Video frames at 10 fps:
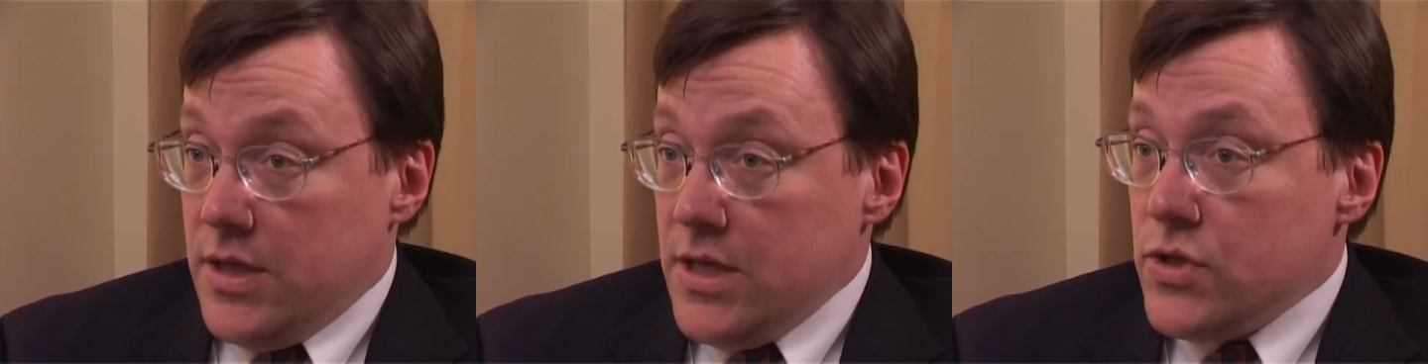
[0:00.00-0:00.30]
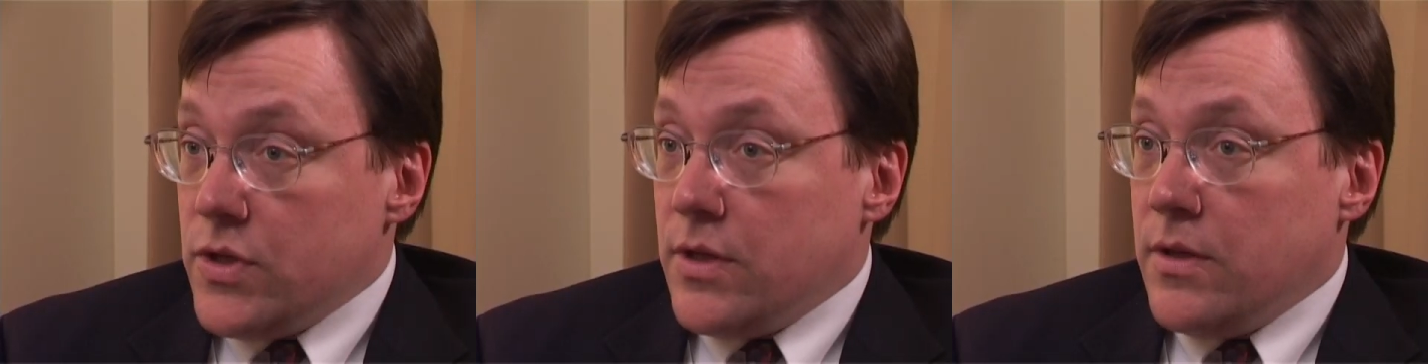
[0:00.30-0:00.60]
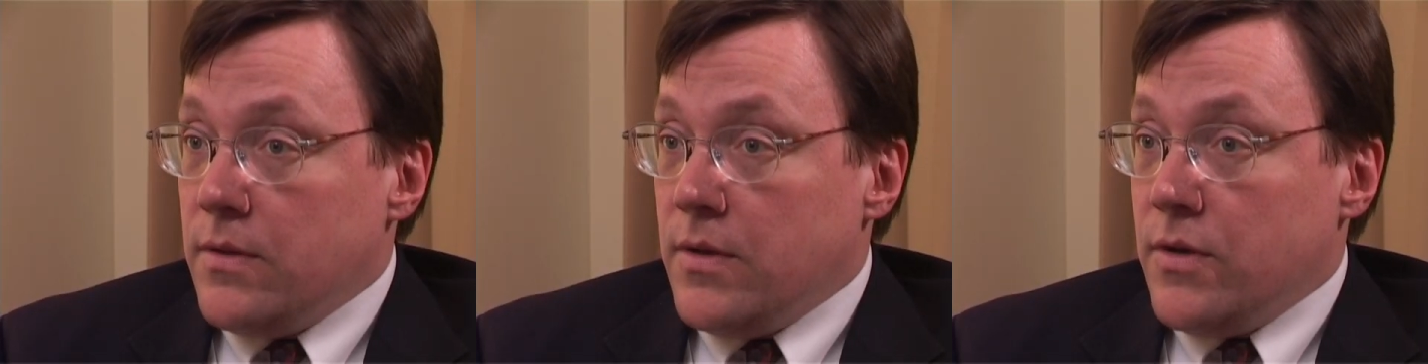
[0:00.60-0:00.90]
addition,
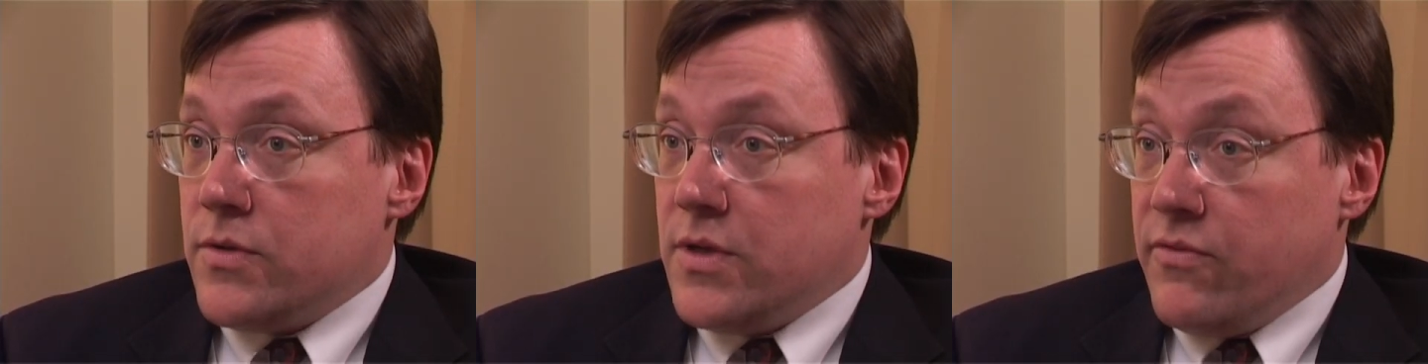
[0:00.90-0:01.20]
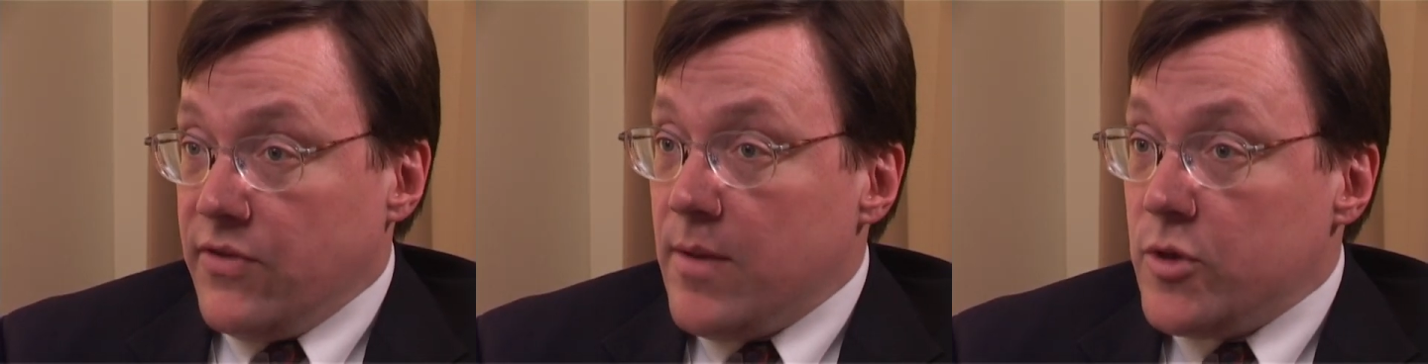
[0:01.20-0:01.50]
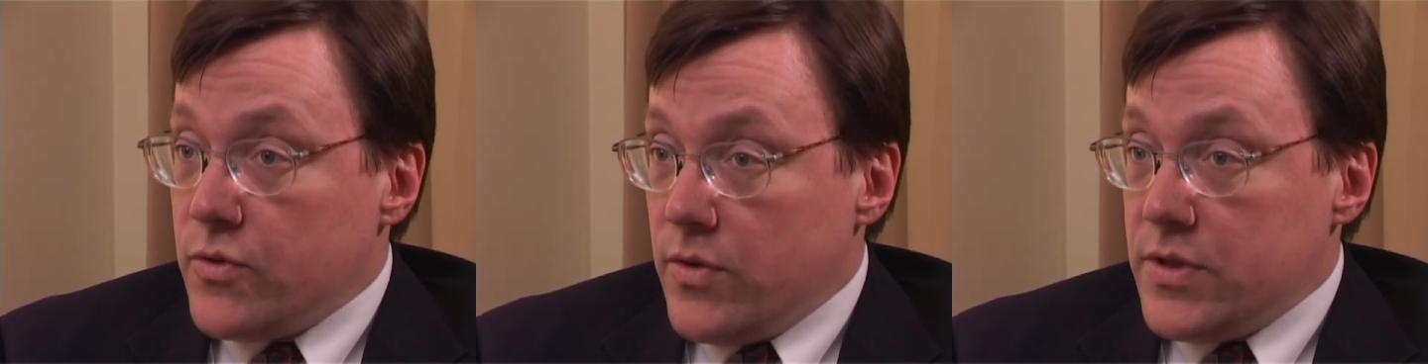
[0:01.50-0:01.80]
there's
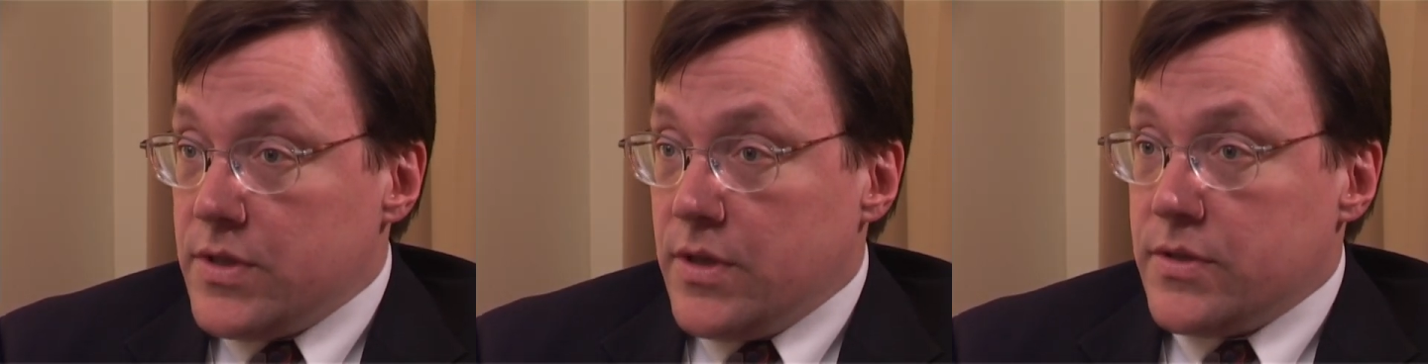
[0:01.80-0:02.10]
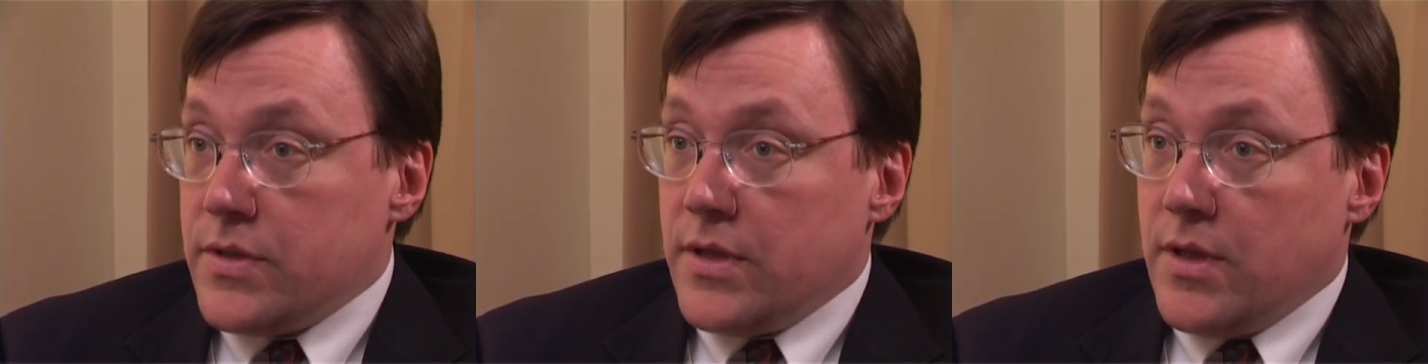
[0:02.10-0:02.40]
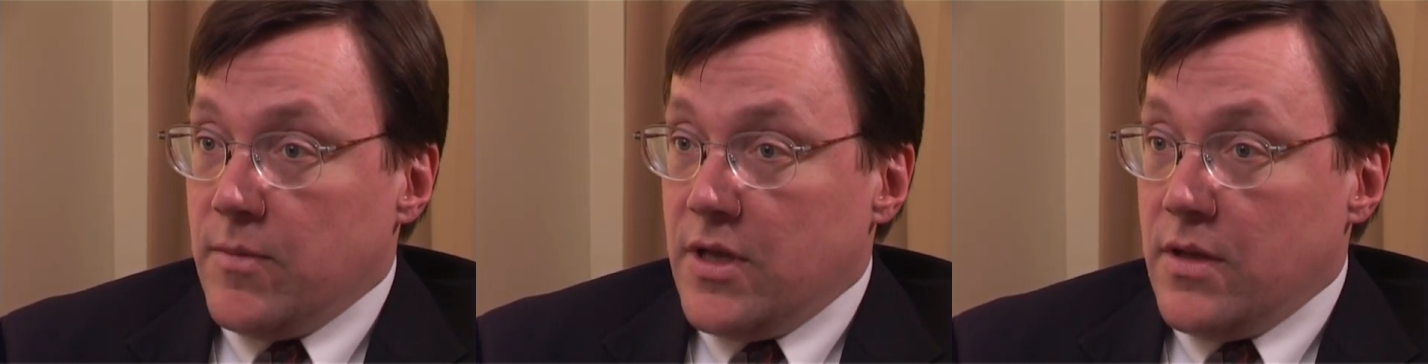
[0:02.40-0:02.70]
inflammatory cells that
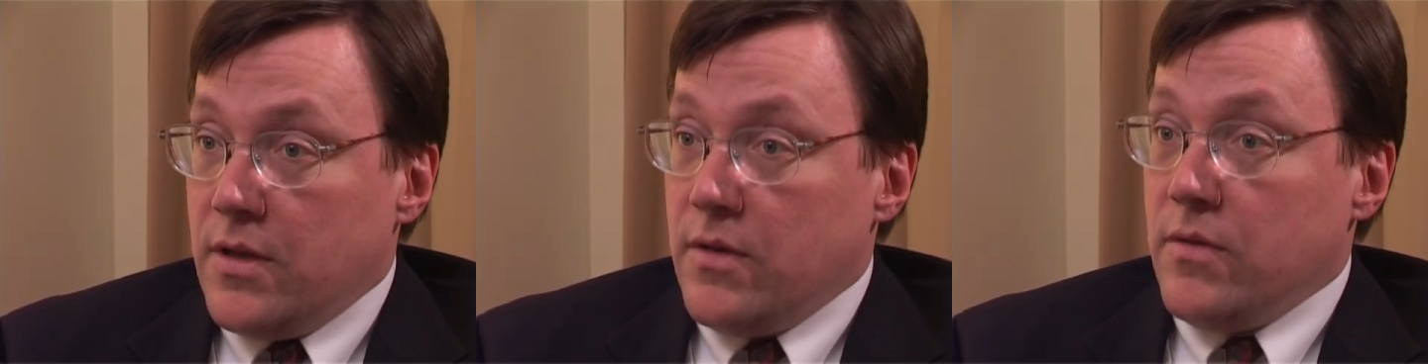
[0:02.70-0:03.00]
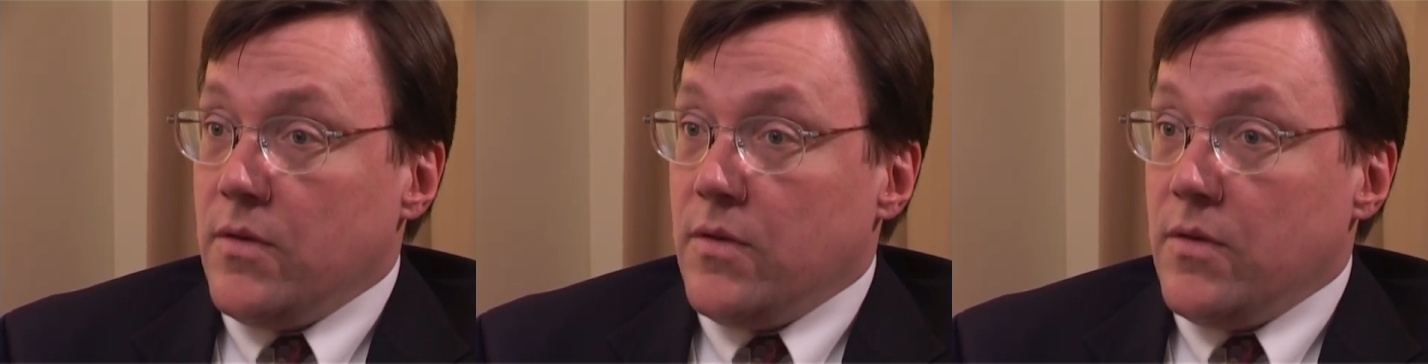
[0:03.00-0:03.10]
come in that